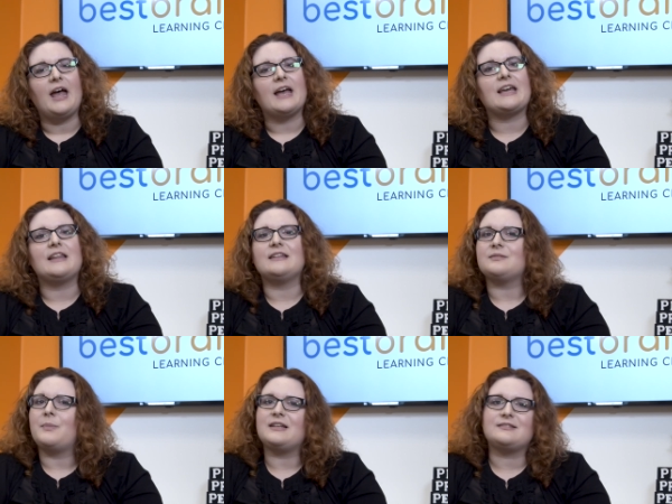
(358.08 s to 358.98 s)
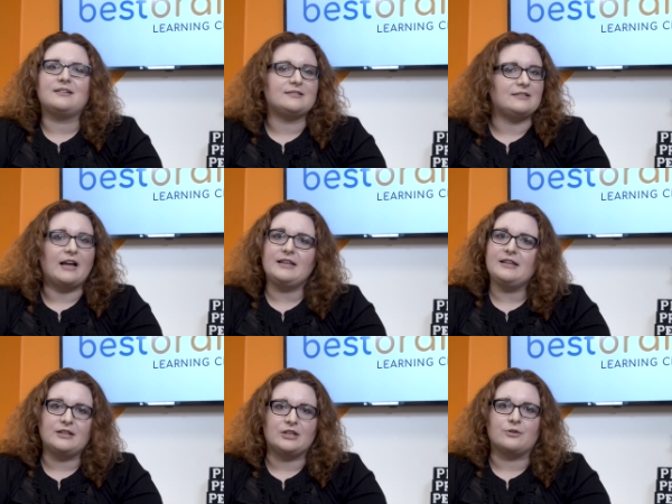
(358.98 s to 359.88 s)
Again, this medicine is not
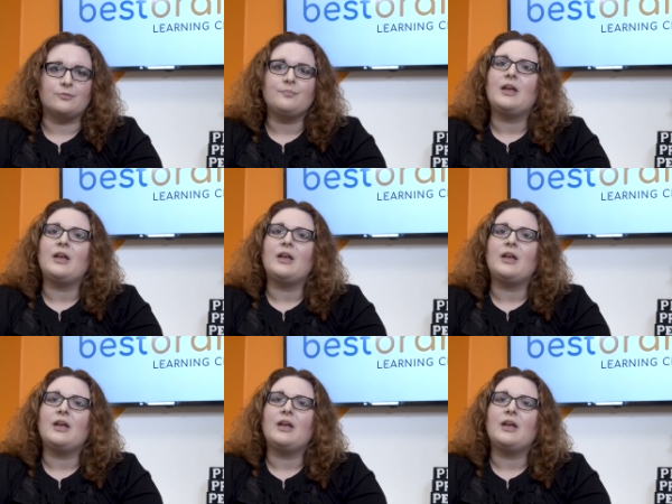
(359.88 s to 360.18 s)
healing you,